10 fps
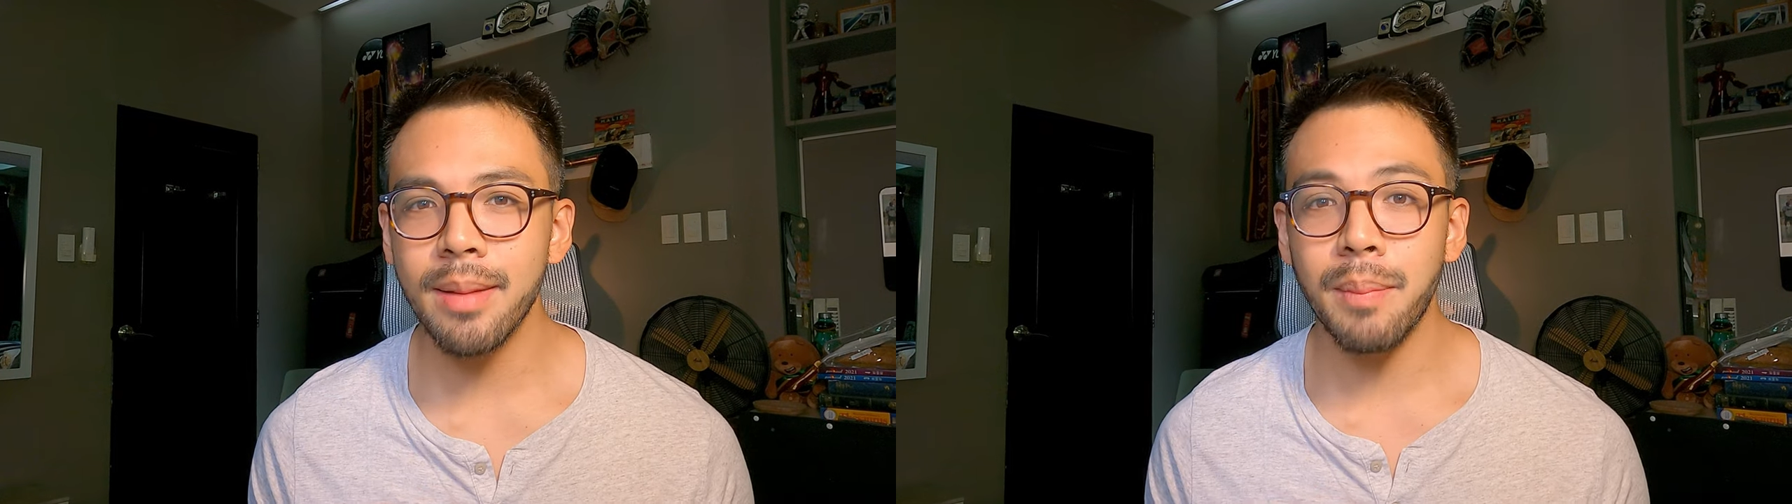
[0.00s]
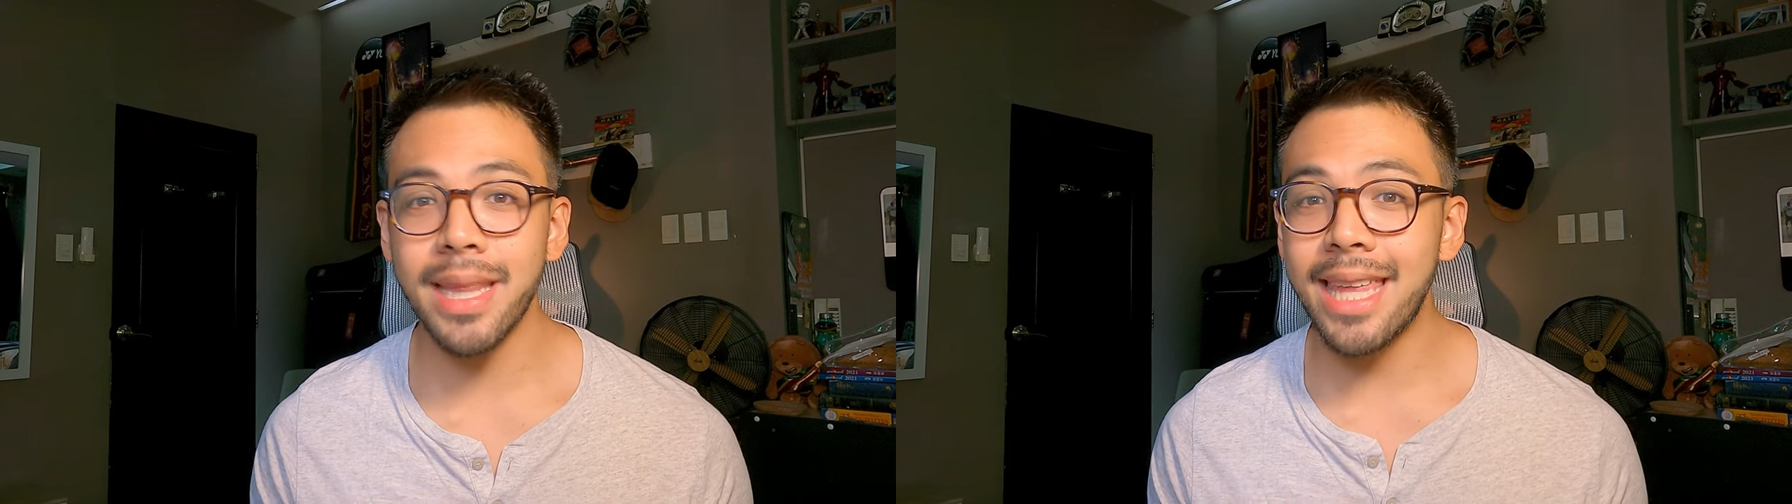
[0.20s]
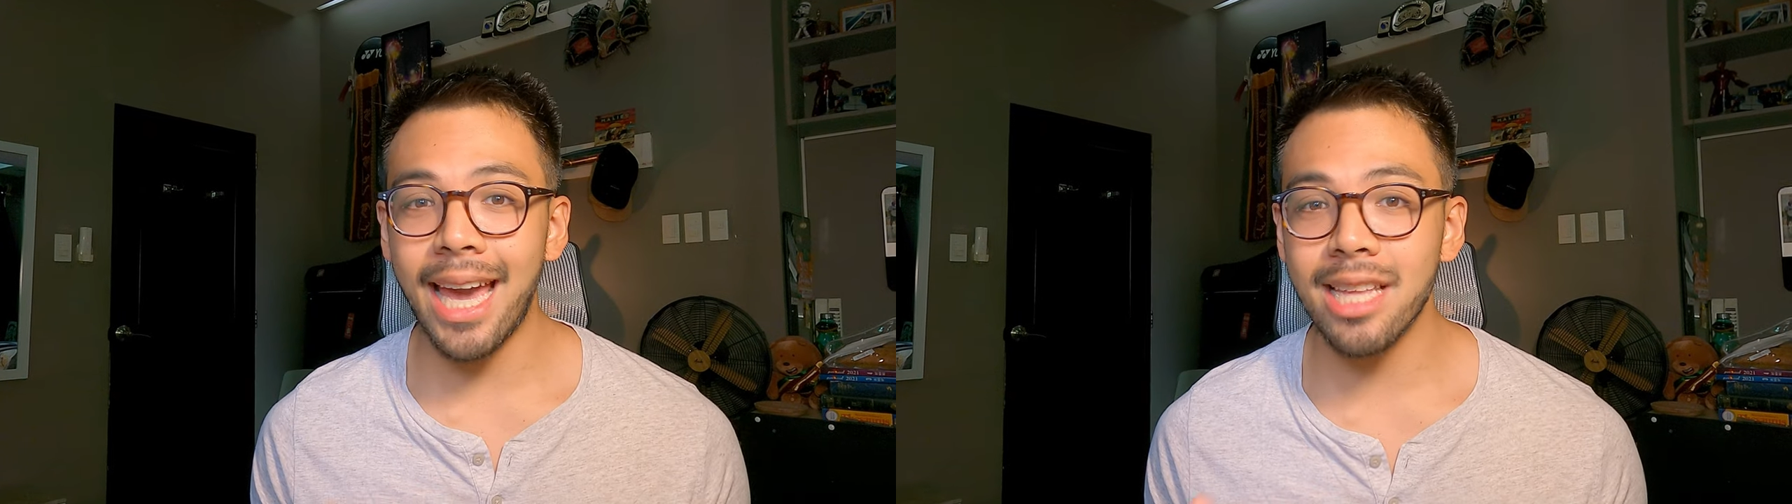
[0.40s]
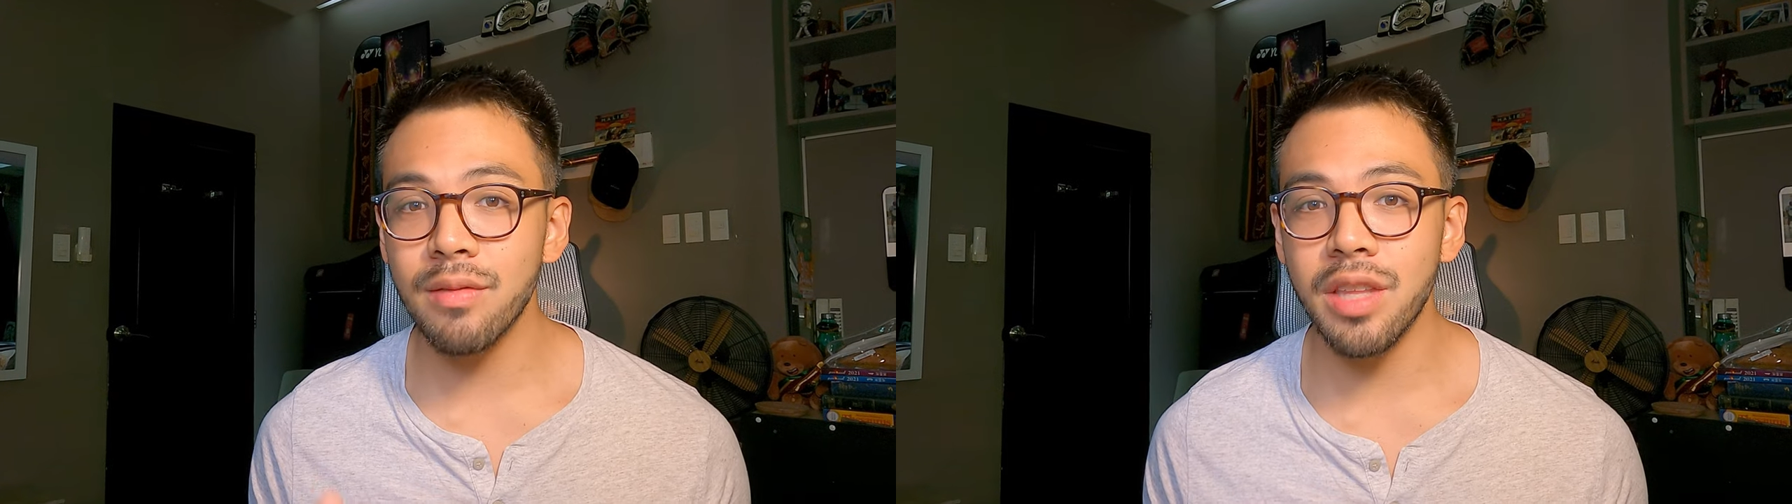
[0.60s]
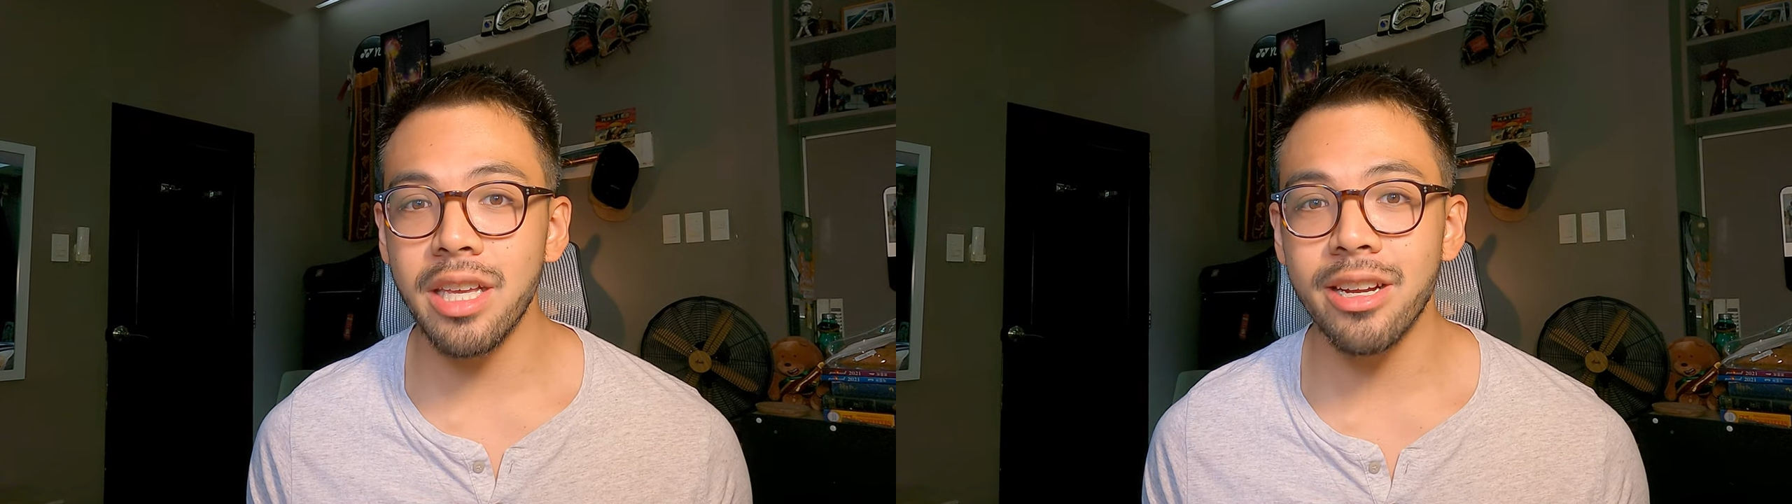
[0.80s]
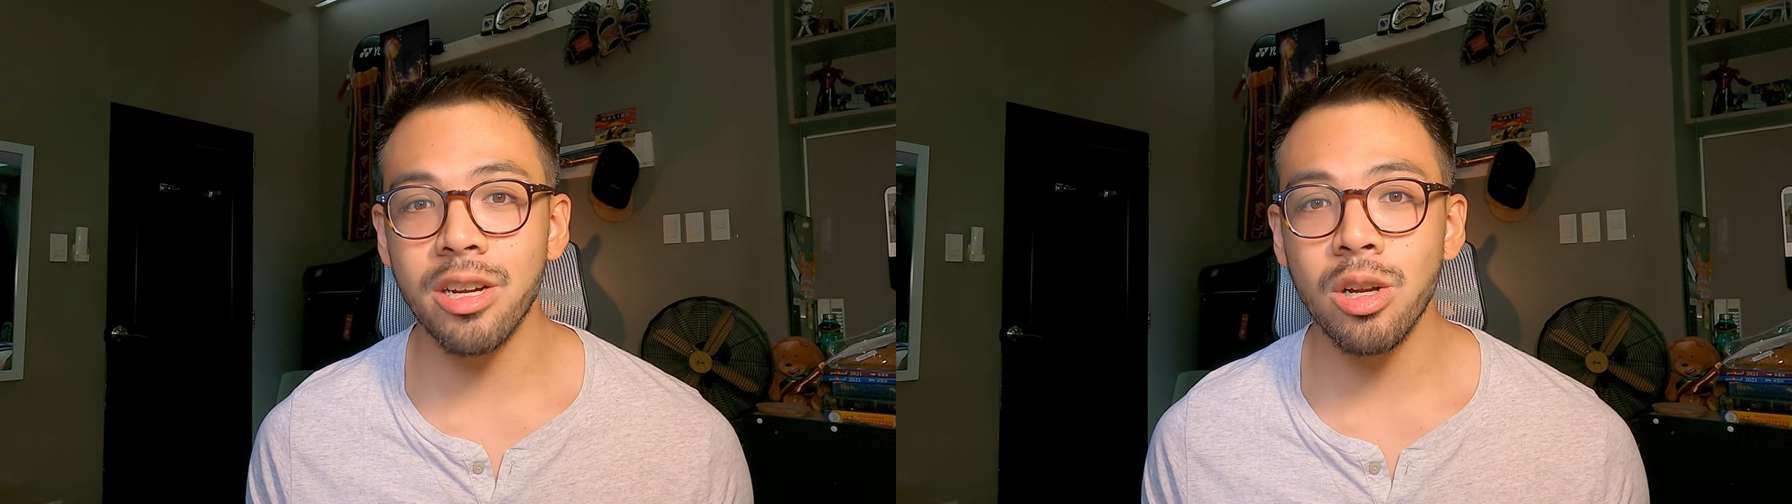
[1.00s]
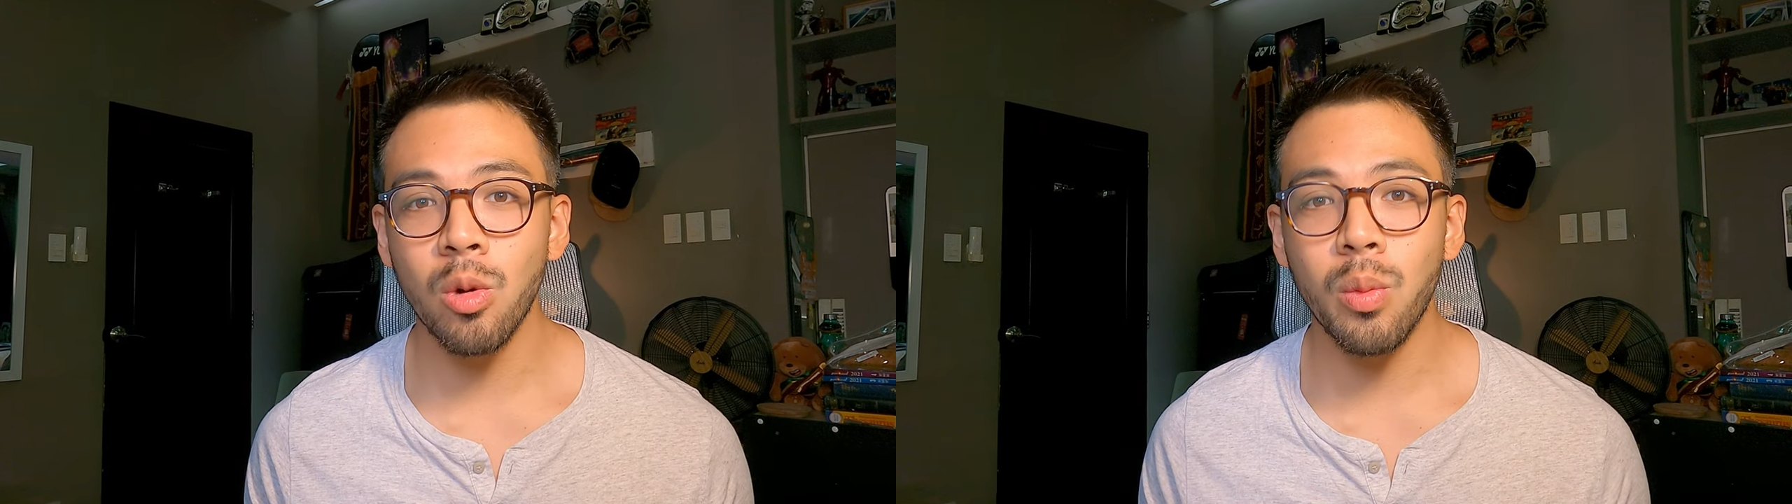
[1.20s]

by the end of the year,